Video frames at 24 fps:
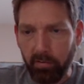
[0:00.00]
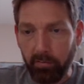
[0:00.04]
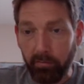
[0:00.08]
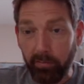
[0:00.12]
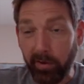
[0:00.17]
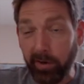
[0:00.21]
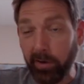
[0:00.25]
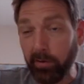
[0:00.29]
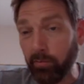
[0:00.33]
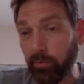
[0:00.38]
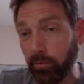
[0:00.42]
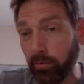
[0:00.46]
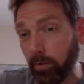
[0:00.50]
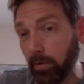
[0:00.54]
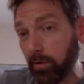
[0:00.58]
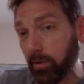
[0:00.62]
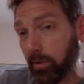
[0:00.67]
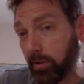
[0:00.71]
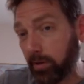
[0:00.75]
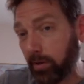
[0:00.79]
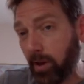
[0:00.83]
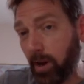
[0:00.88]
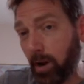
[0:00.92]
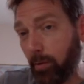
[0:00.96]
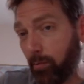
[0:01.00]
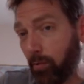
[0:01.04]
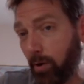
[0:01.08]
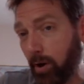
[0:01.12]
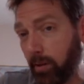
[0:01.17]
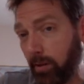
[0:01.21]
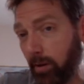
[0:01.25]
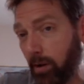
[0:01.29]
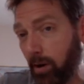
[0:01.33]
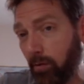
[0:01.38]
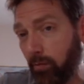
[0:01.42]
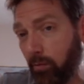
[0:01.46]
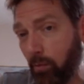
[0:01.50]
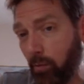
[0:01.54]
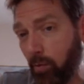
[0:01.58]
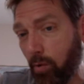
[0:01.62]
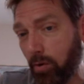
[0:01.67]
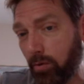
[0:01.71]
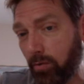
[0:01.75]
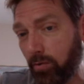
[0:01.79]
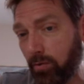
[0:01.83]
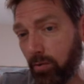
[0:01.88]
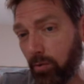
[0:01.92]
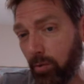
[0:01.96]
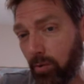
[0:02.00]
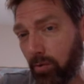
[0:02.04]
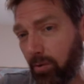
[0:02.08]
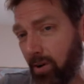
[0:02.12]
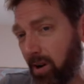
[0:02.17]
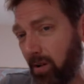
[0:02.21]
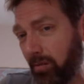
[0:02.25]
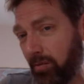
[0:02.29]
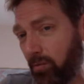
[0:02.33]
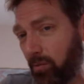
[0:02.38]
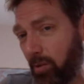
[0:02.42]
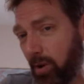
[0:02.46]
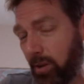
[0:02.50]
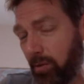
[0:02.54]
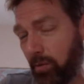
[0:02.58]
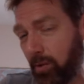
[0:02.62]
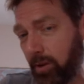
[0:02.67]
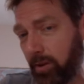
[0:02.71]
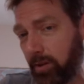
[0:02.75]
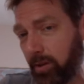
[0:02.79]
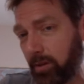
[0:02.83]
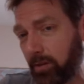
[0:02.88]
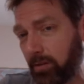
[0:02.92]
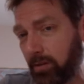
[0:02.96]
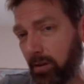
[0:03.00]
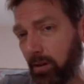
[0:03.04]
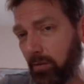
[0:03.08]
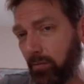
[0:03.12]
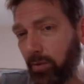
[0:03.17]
We could really stop right there if we wanted to. We don't have to write the rest of that stuff.